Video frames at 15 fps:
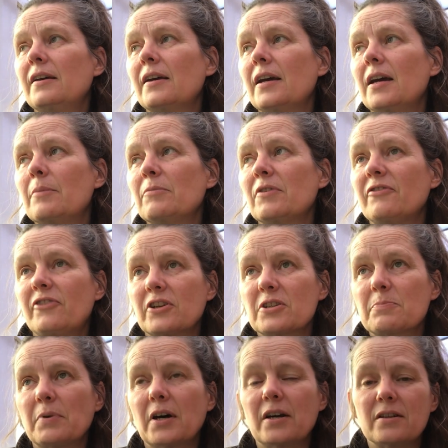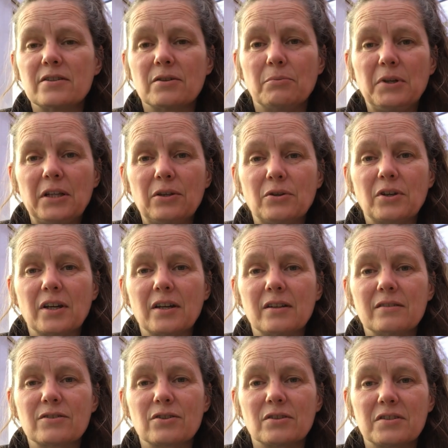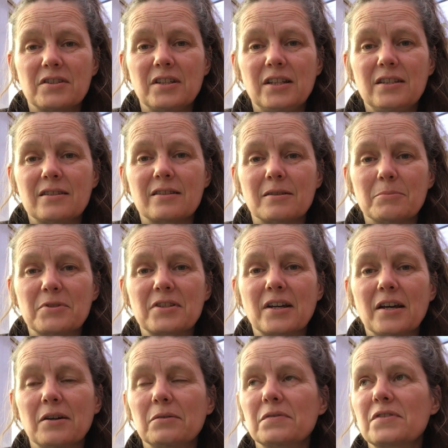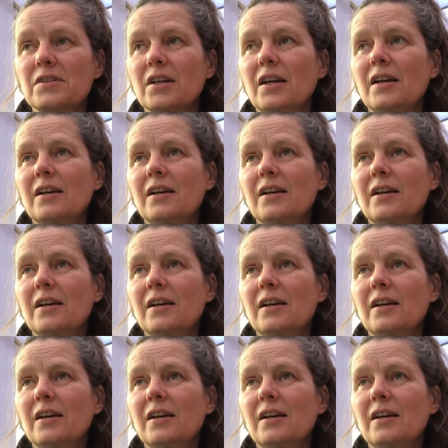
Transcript: The first part is a wee look at sort of seeds themselves,